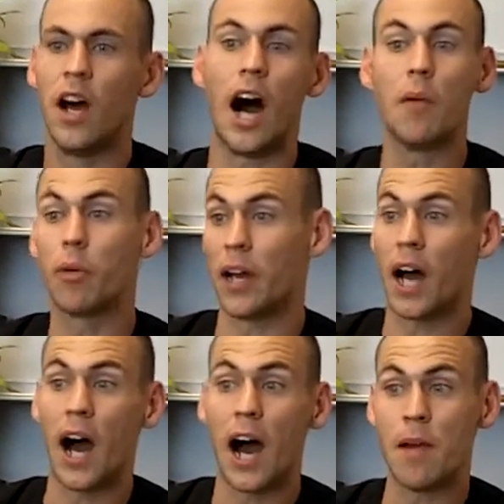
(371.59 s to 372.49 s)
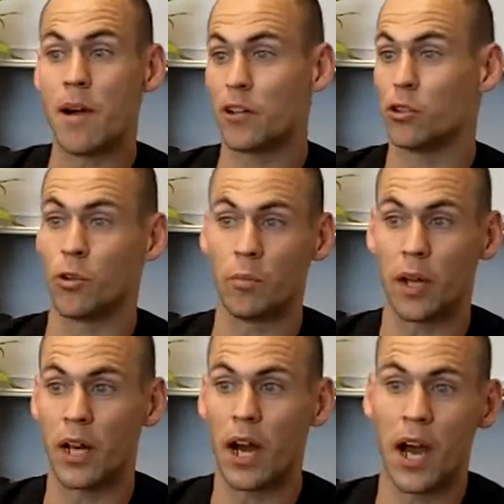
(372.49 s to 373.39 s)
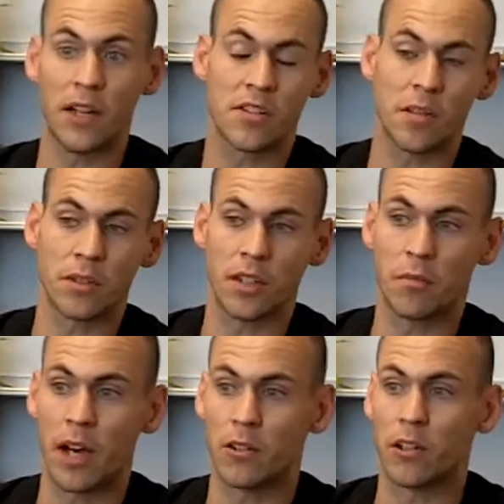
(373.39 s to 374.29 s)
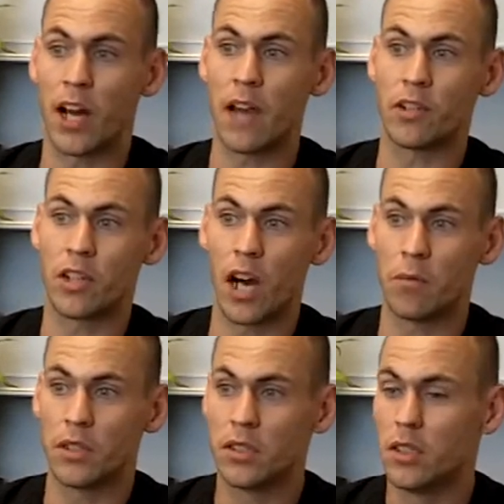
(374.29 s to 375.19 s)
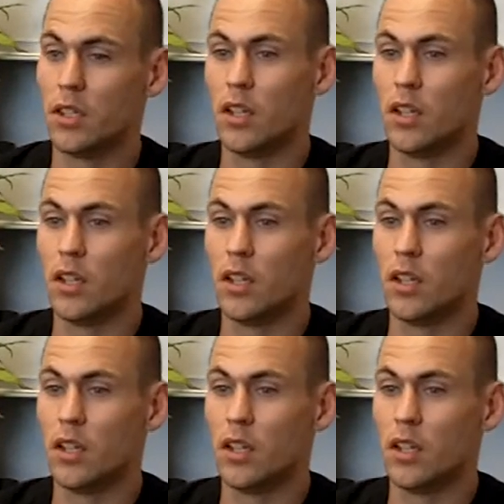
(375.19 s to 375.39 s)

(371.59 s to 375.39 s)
I played high. Michael Jordan played high. That's something that Michael and I have in common.